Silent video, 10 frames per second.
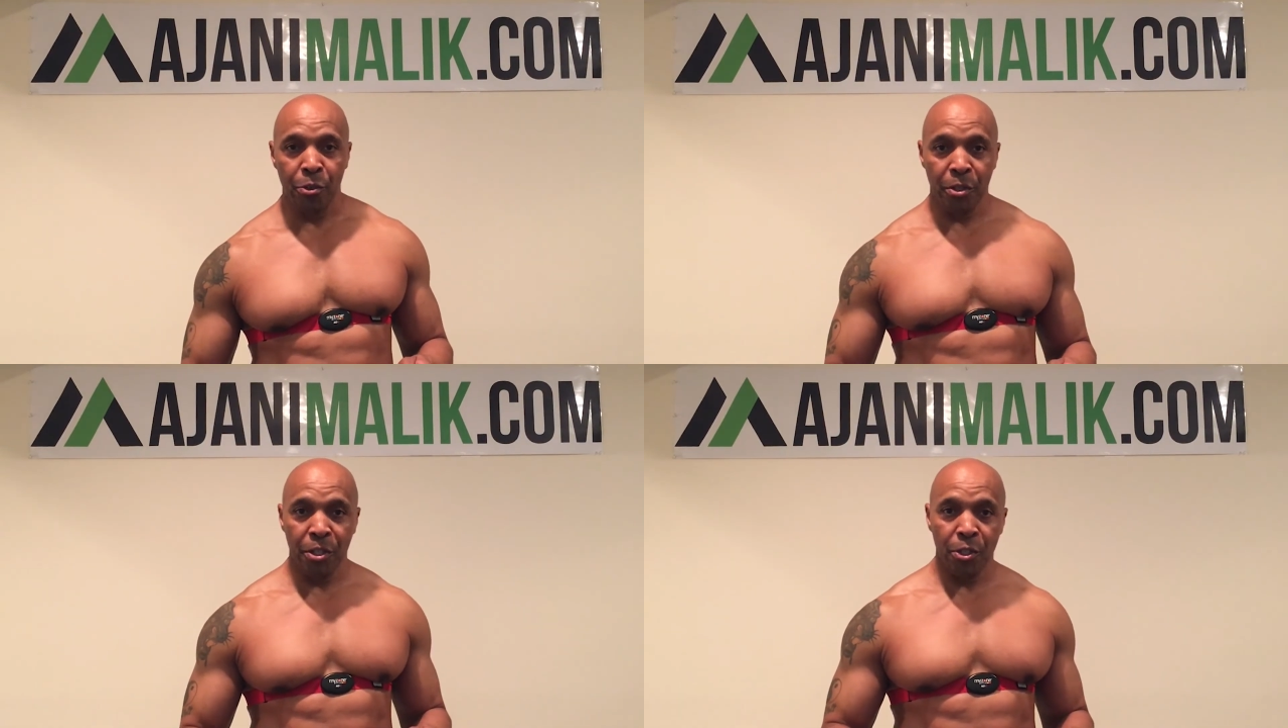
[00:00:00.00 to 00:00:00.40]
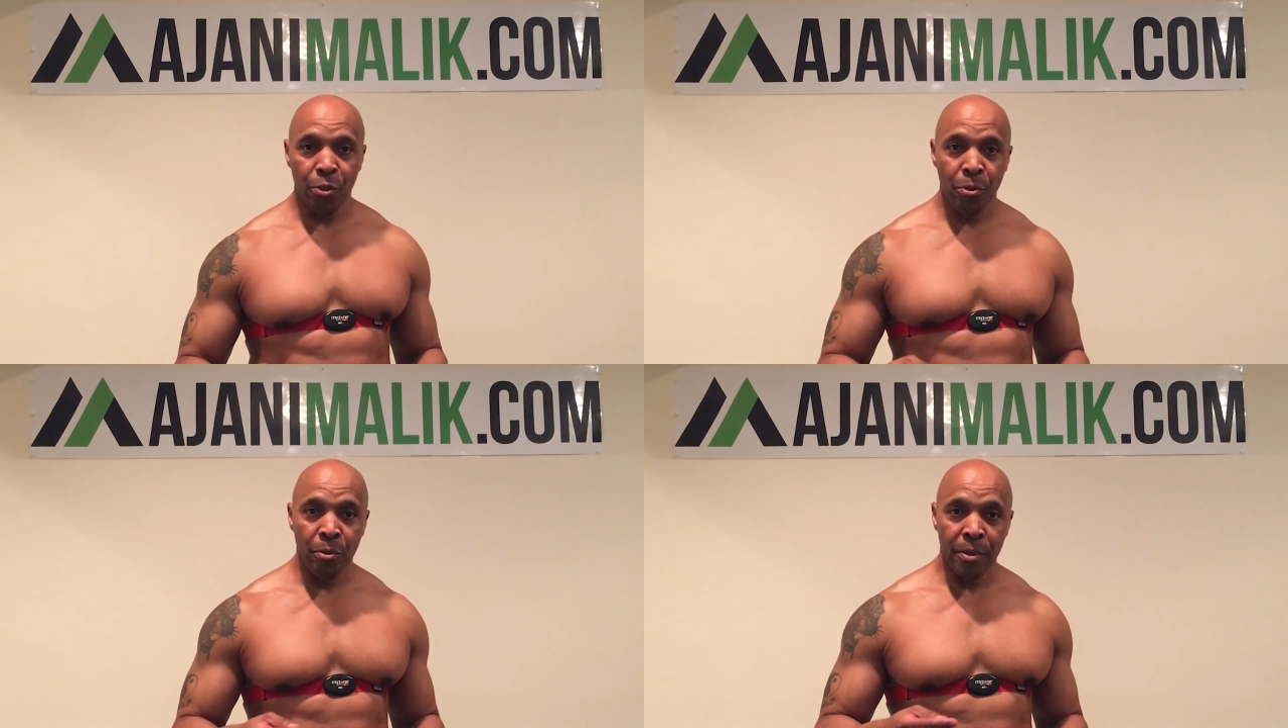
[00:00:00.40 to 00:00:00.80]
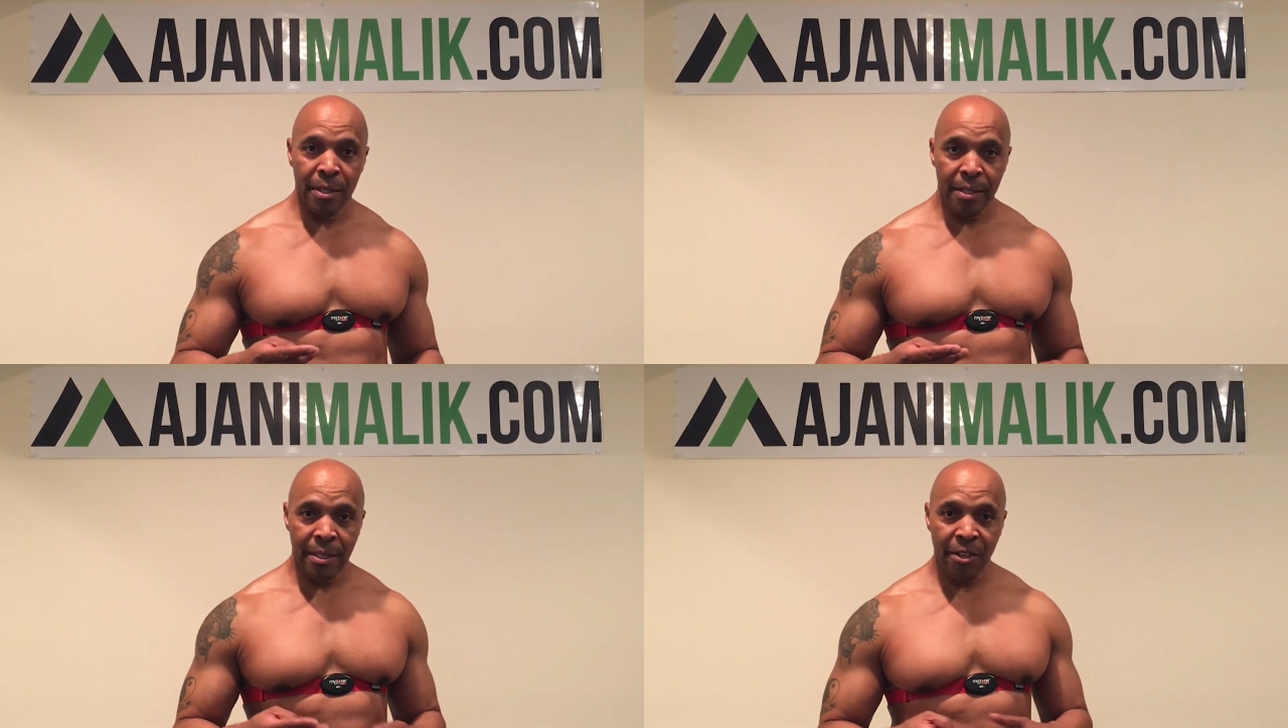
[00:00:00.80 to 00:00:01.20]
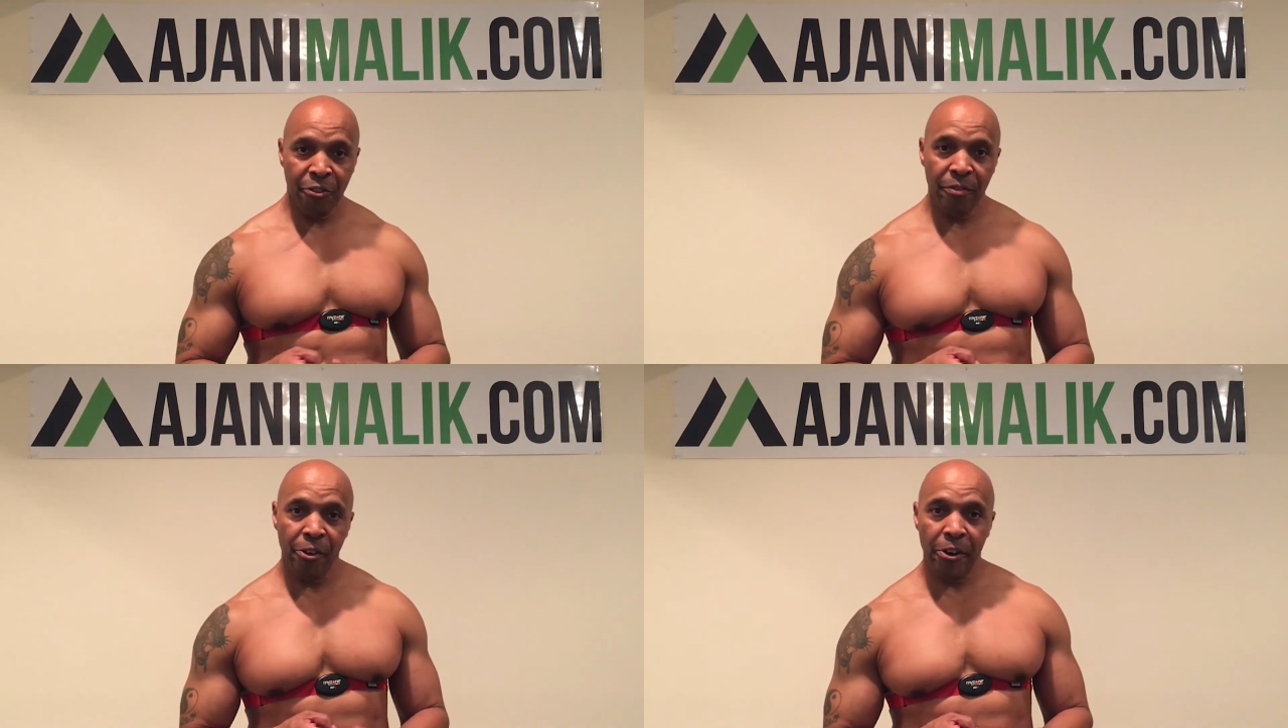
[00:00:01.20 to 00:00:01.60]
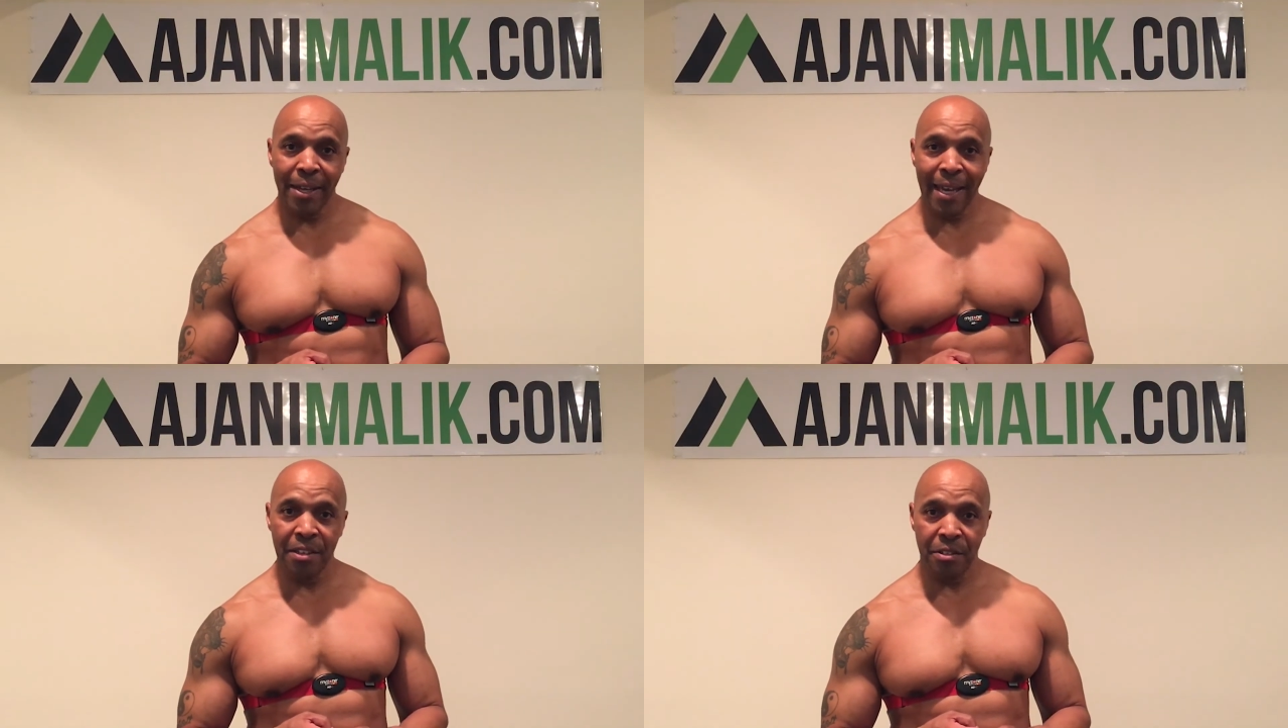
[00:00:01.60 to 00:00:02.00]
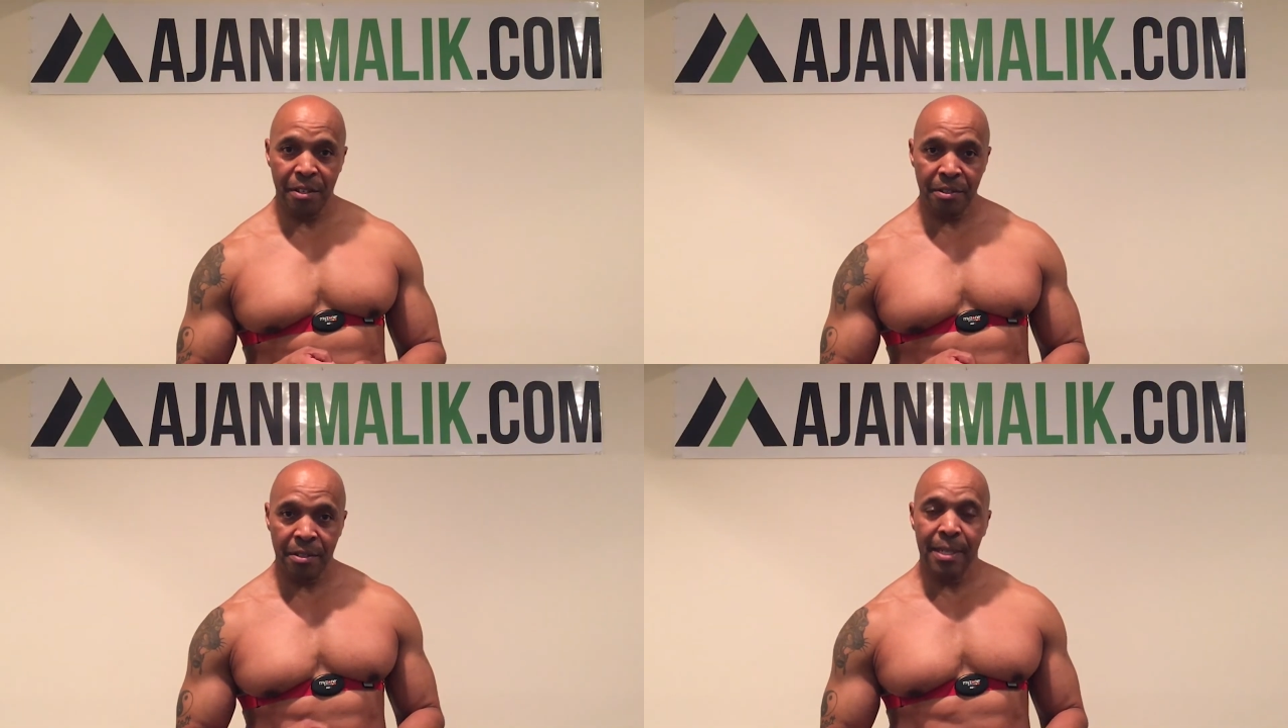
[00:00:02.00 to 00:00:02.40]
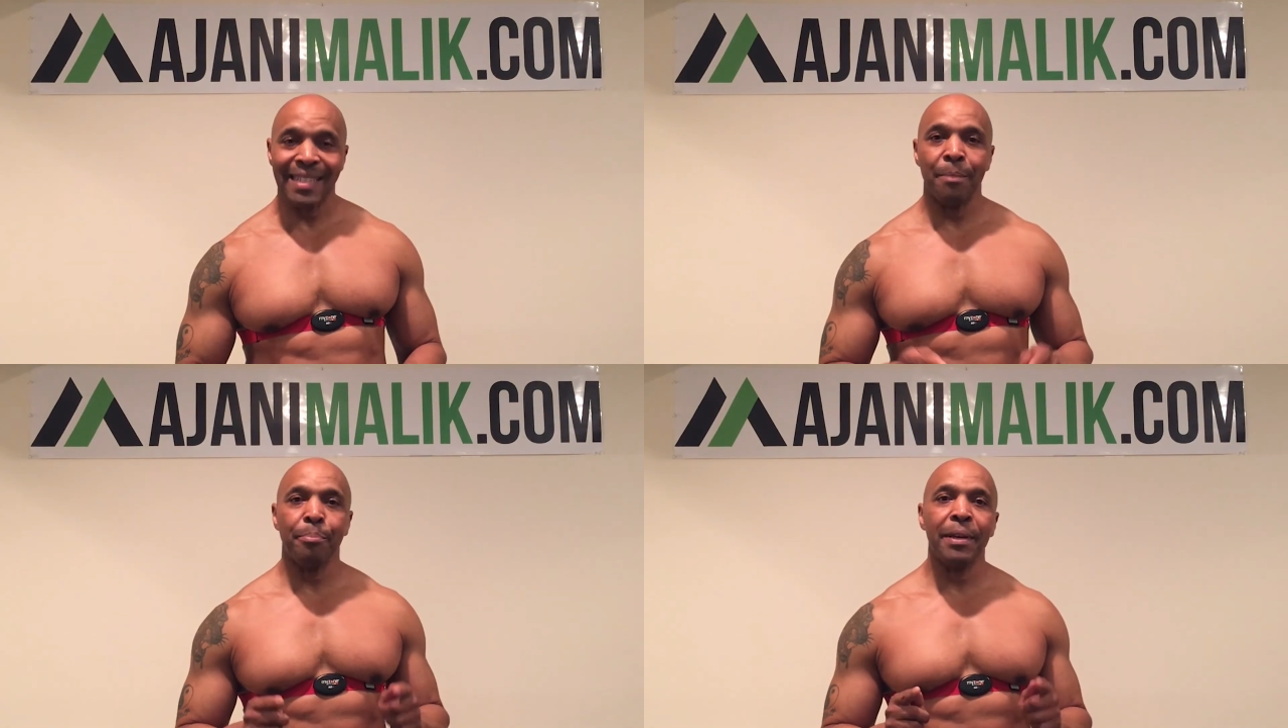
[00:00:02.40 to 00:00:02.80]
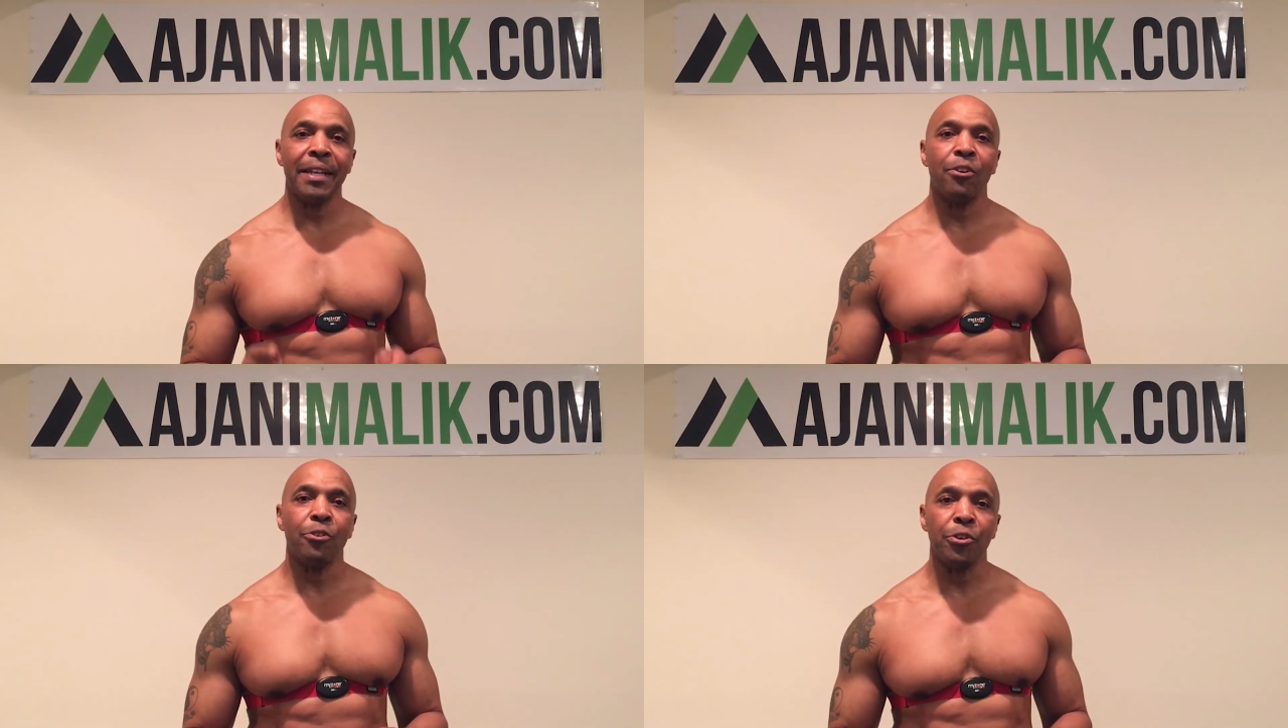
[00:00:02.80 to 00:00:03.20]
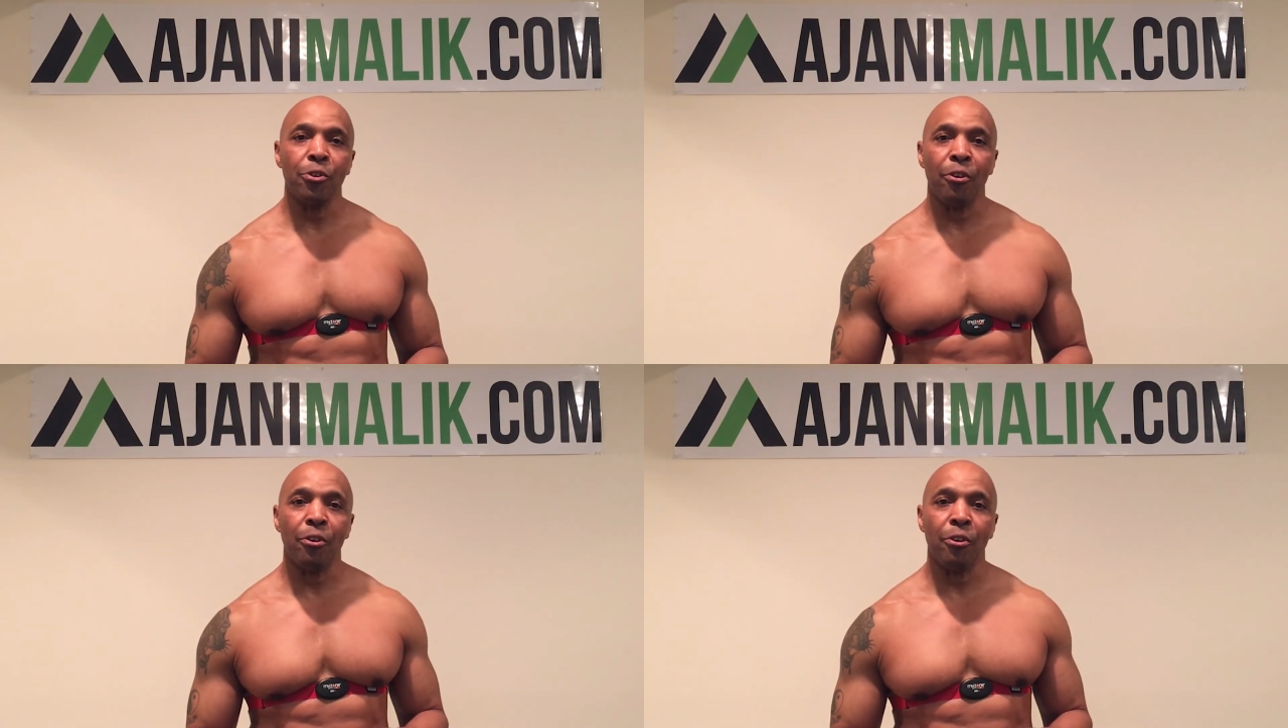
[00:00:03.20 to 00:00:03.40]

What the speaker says: You can do different variations depending on